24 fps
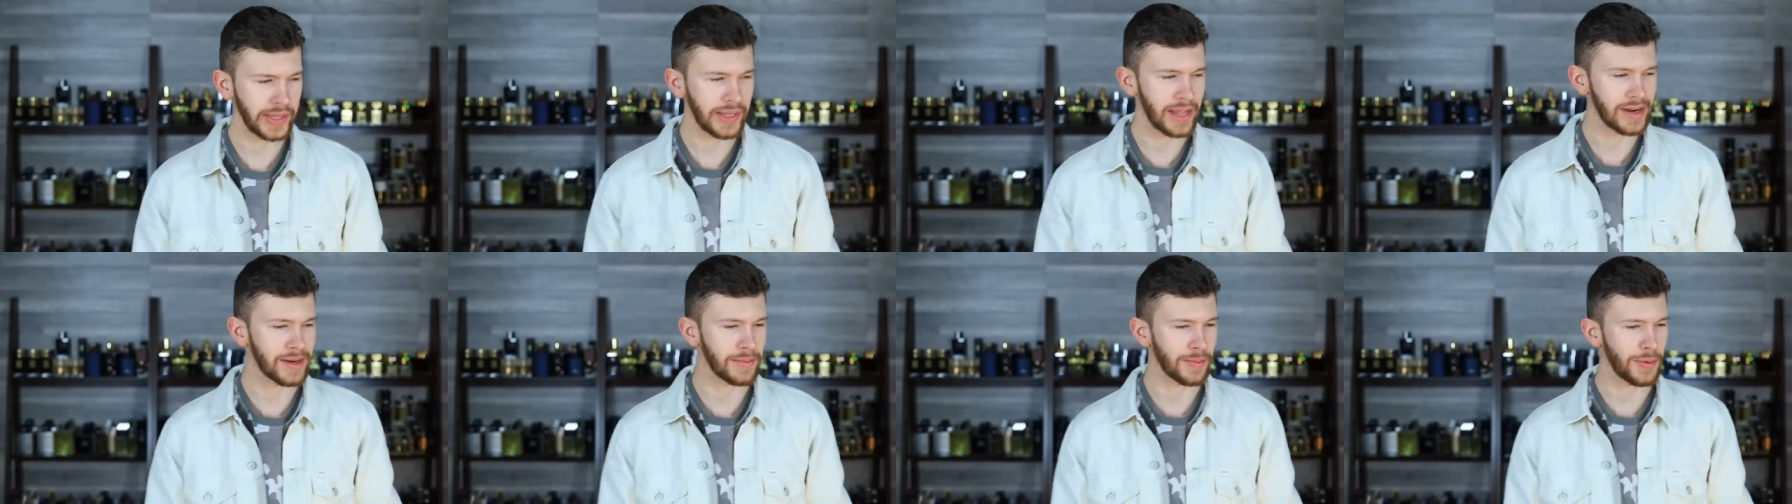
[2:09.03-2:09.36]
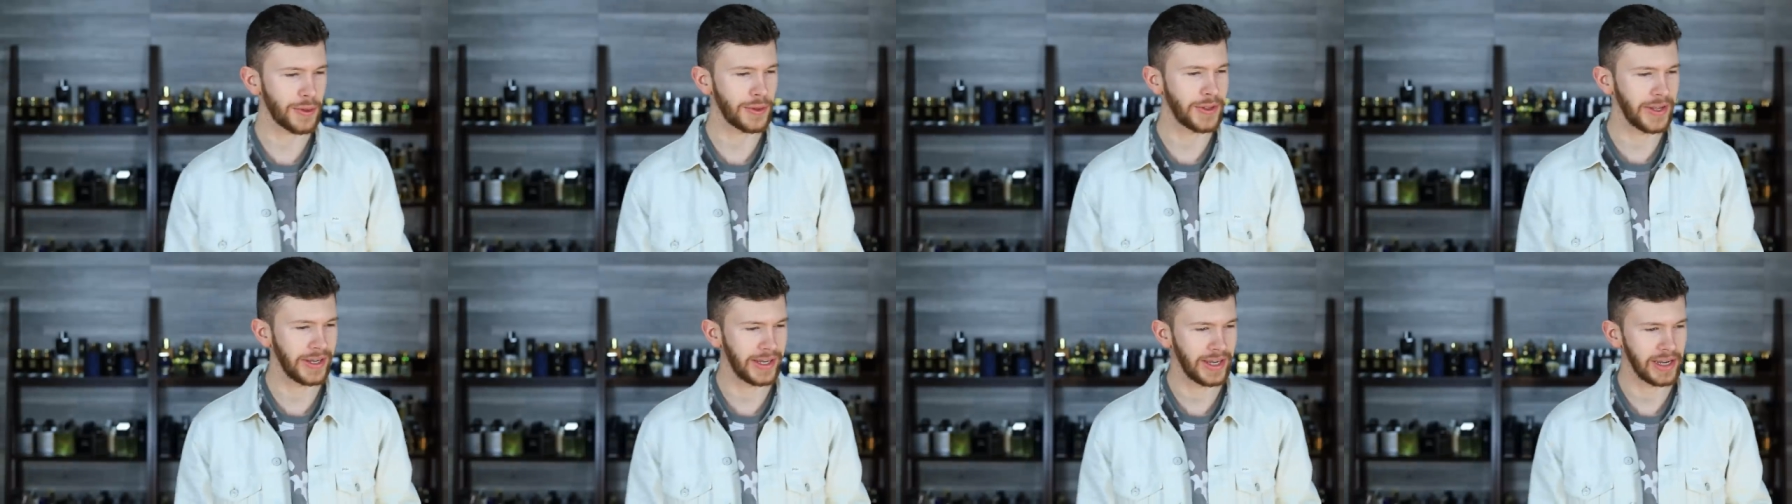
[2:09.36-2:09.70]
that I'm
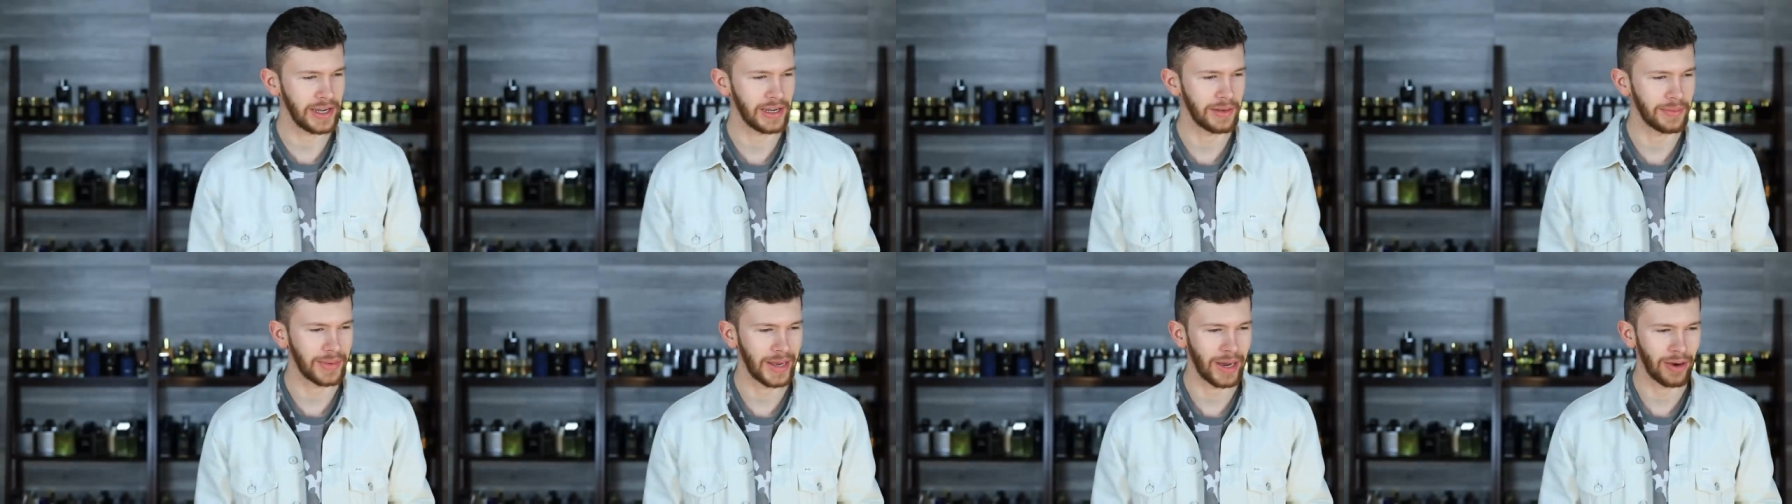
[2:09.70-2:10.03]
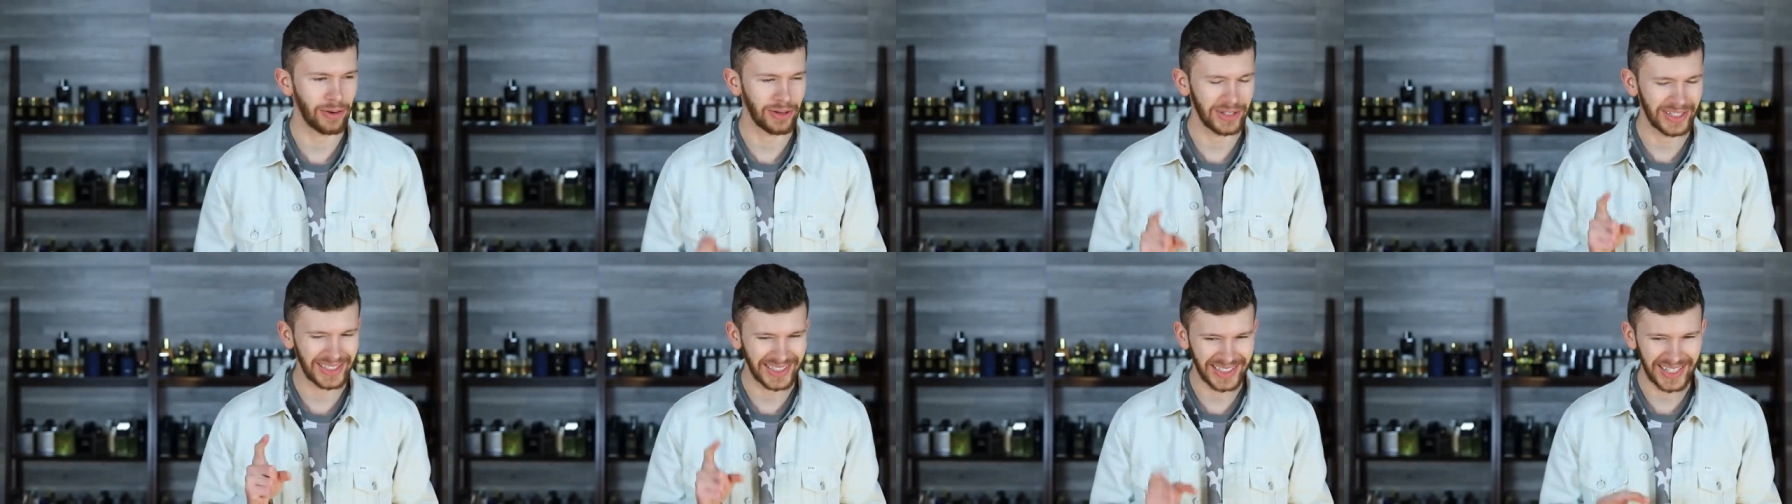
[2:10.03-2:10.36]
thinking about
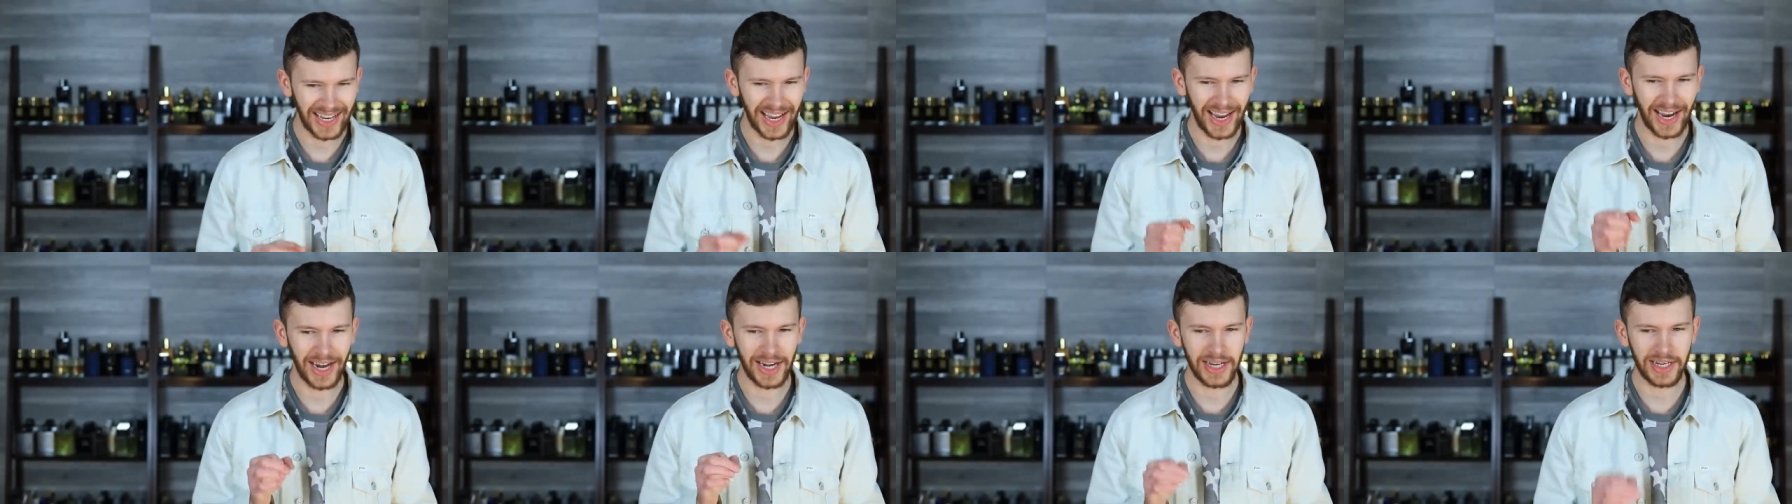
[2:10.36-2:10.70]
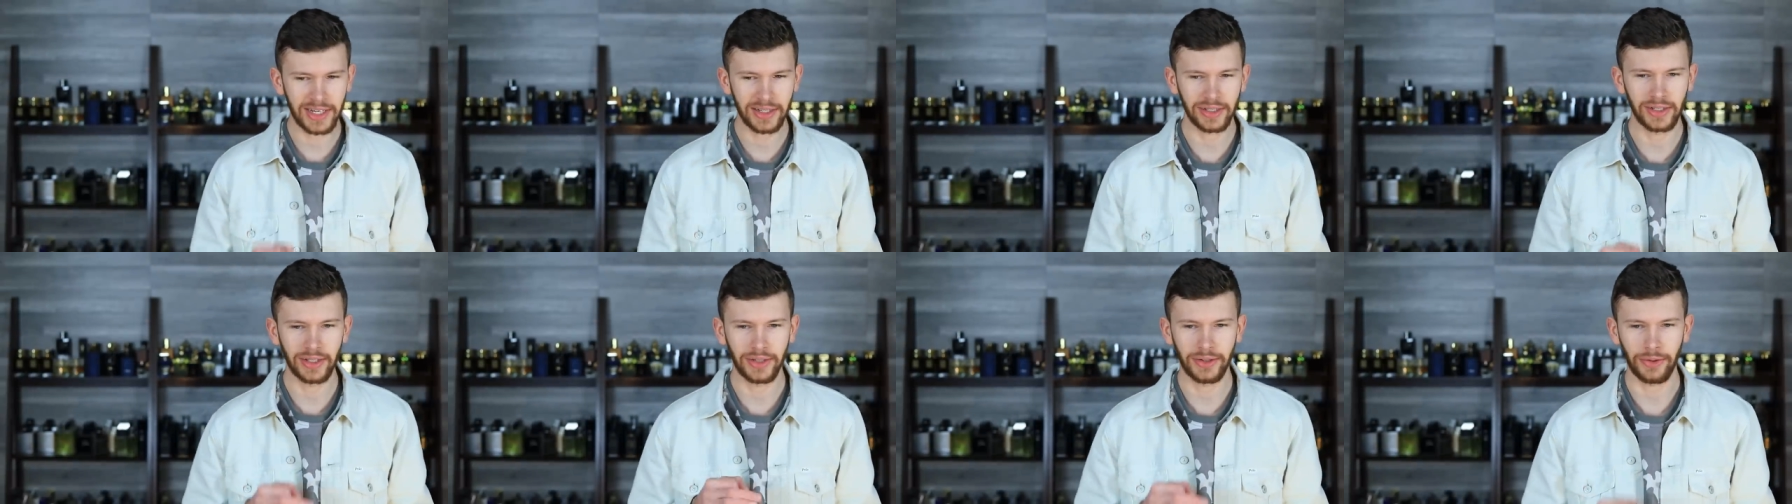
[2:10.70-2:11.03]
a
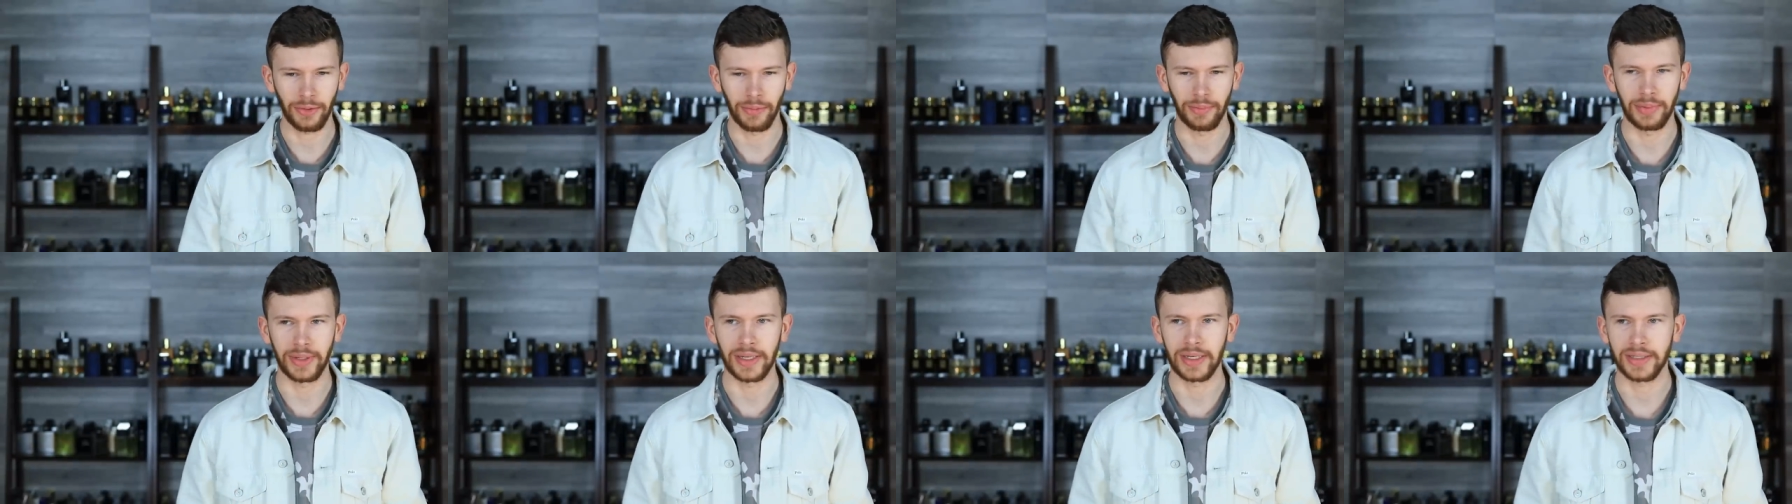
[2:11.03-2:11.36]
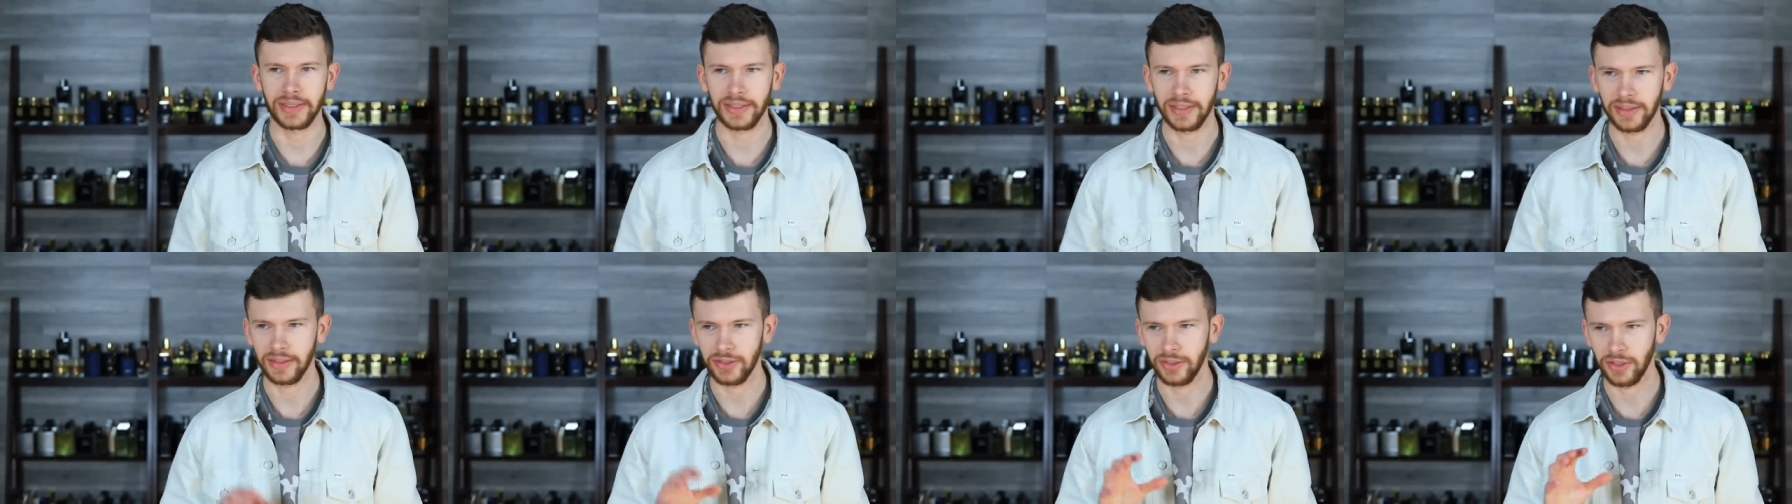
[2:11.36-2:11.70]
tiny little bit,